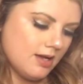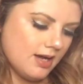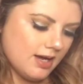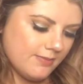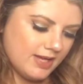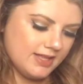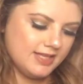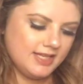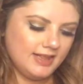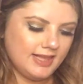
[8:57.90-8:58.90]
And
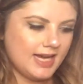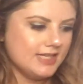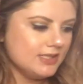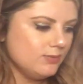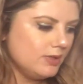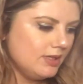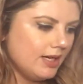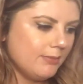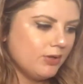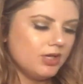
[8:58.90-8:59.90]
the last one
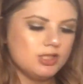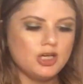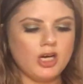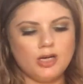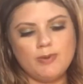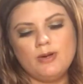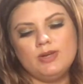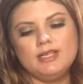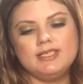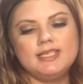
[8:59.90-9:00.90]
I'm going to talk
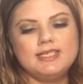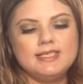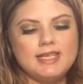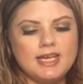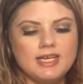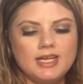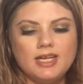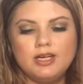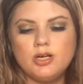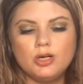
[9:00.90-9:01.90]
about is this
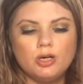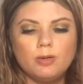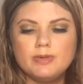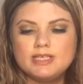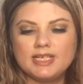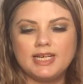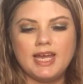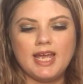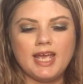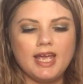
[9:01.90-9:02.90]
Naked Urban
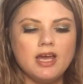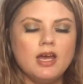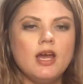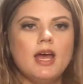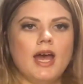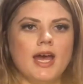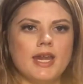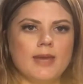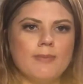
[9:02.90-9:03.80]
Decay Honey